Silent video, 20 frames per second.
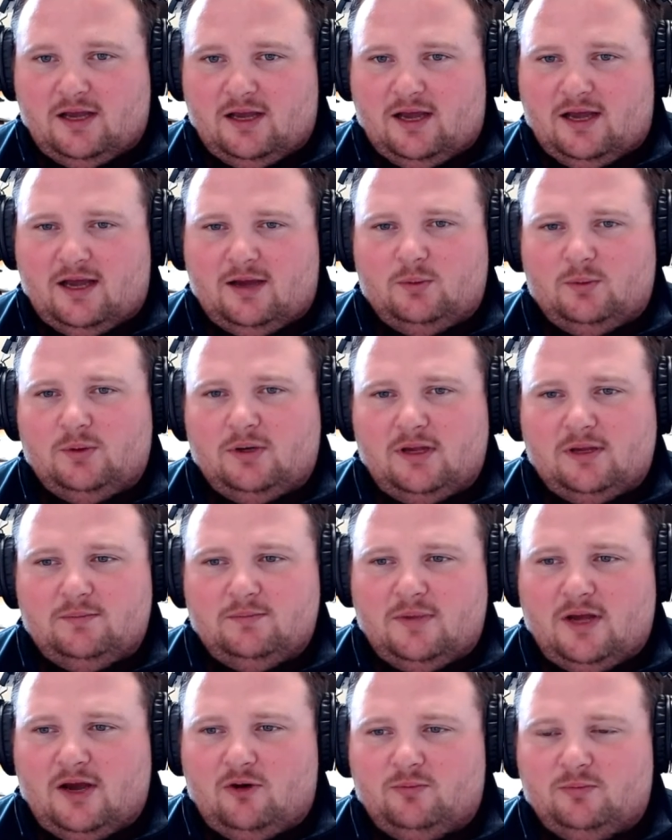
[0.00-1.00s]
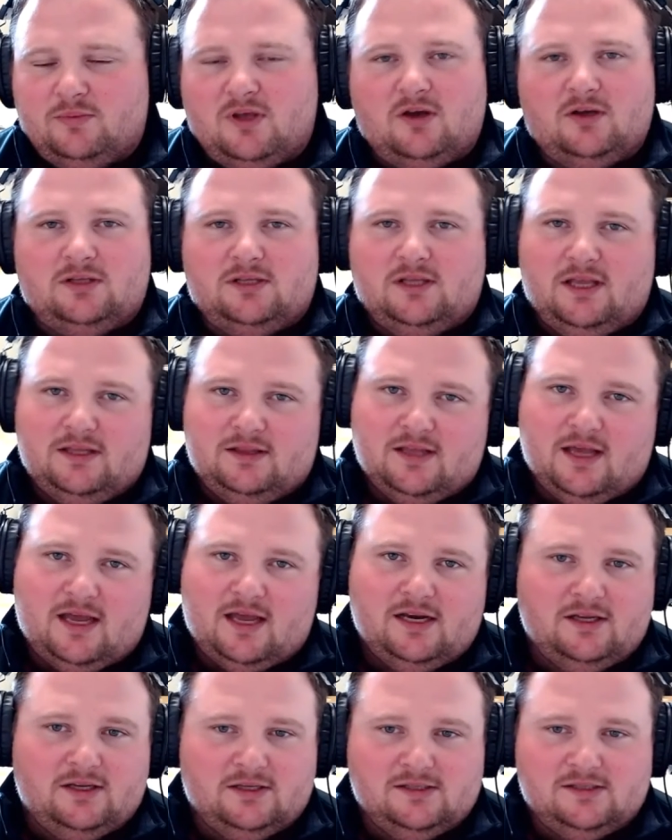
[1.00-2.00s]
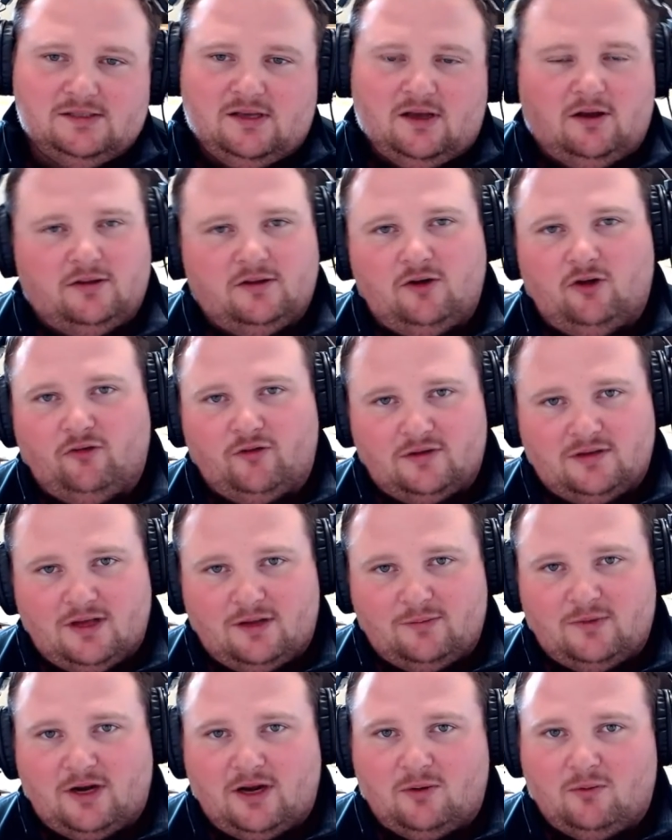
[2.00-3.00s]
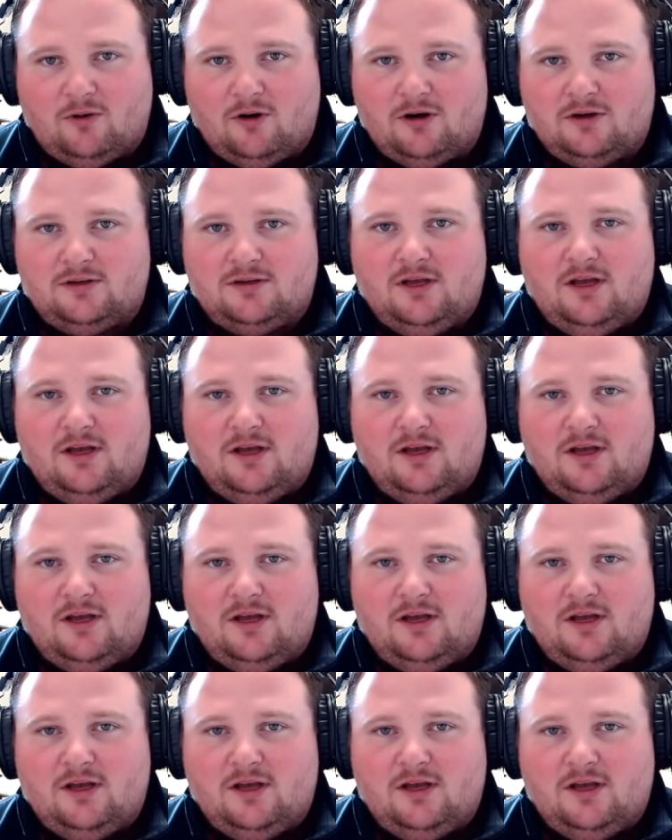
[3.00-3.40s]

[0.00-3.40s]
how I'm calculating that is all the overtime that I worked